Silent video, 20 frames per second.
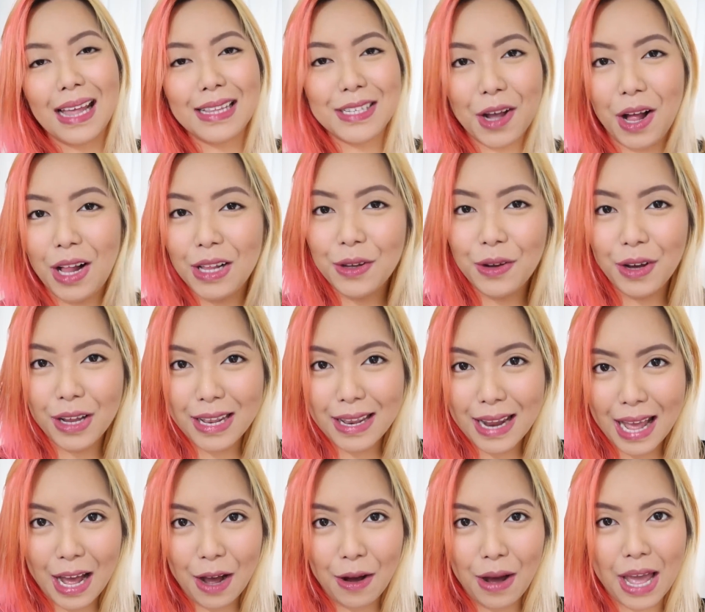It's all good
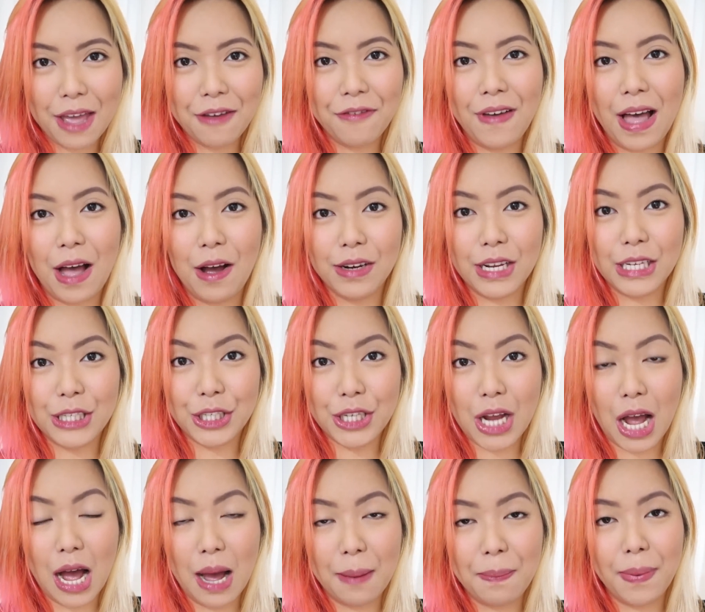now. I found a
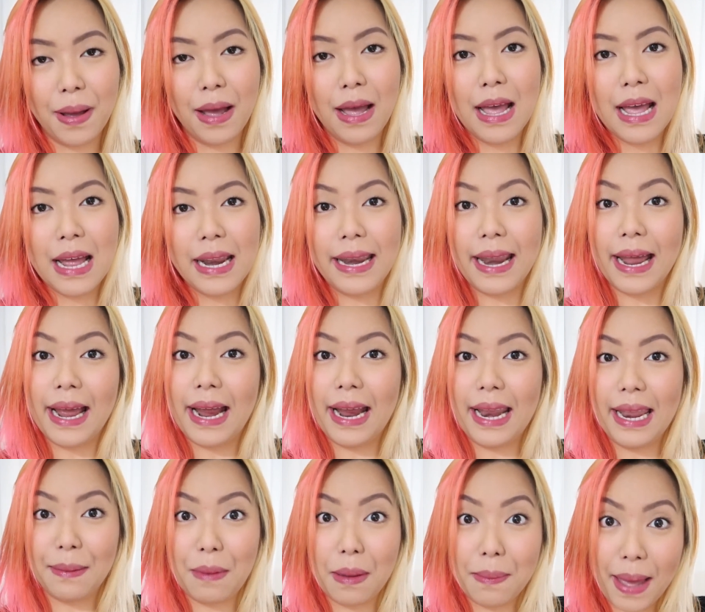shop
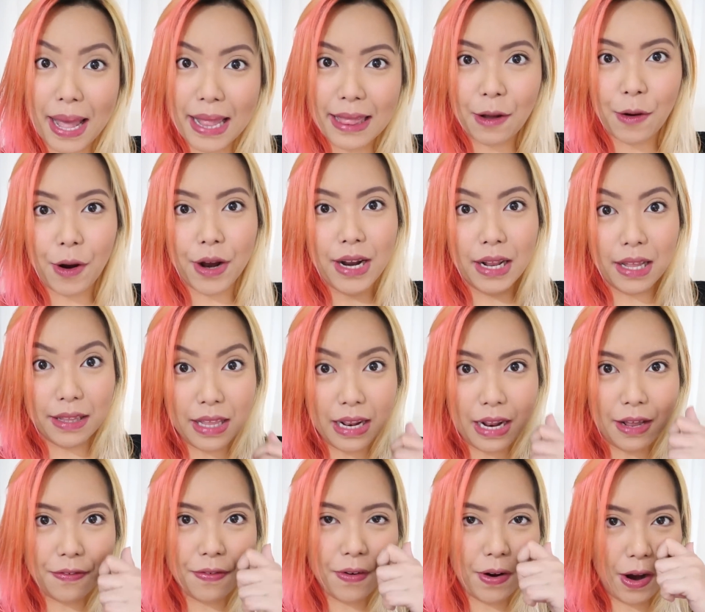na nagbebenta or
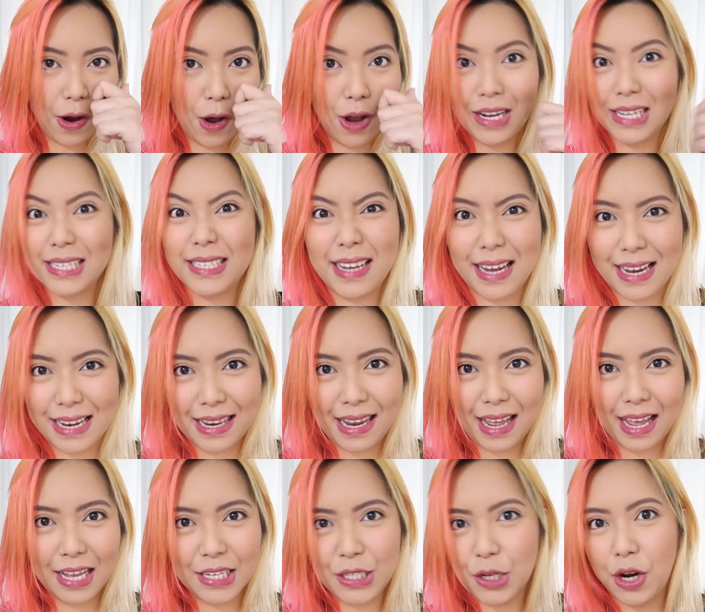nag-deliver on a
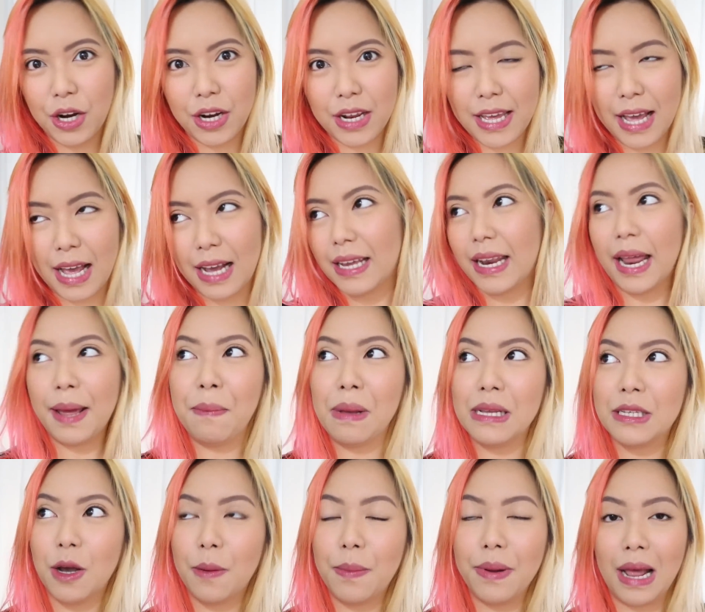Sunday. Sorry ah, grabe.
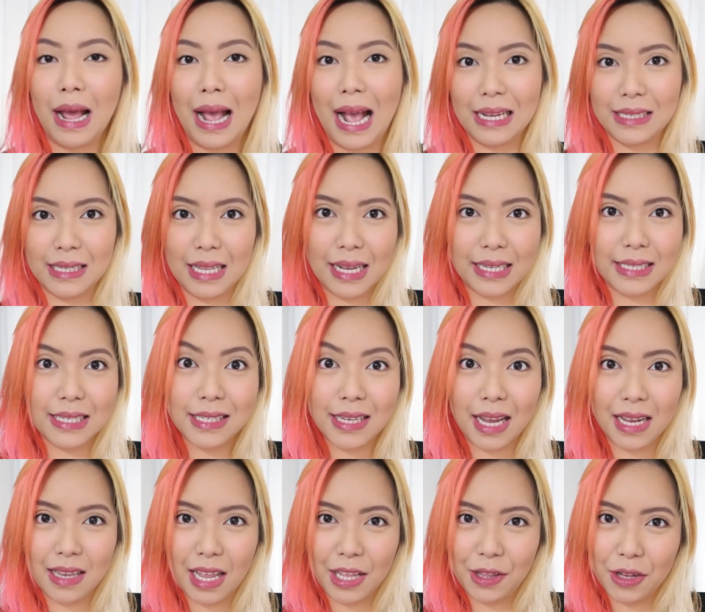Sobrang hassle kasi
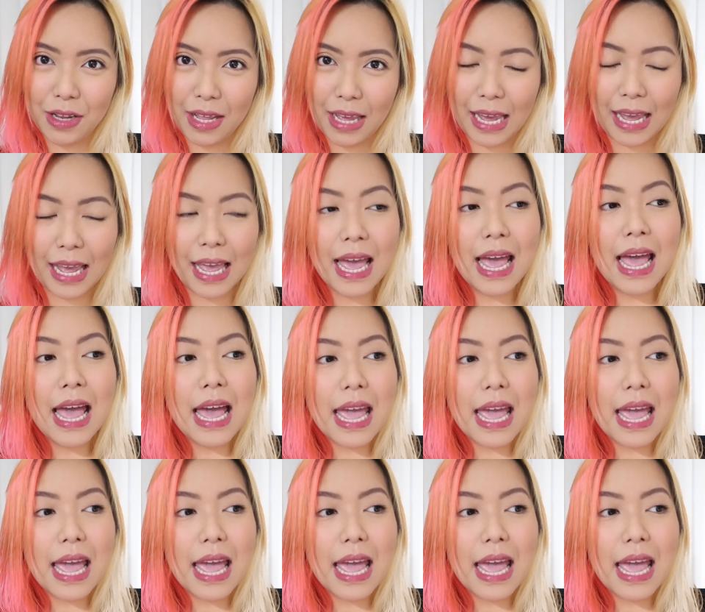Sunday today.